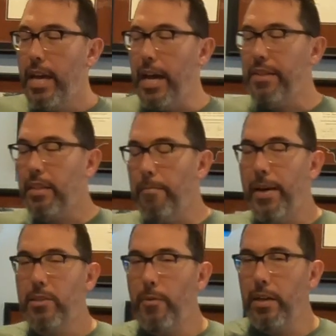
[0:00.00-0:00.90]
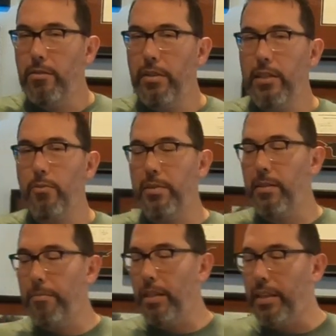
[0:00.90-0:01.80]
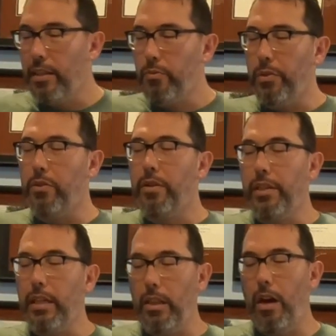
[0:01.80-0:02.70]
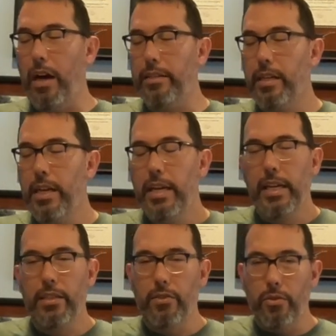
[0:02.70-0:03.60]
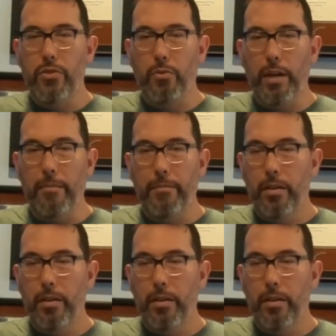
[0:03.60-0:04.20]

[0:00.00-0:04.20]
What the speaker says: And I think the best way to do this with something like this where you could get lost is use your rim.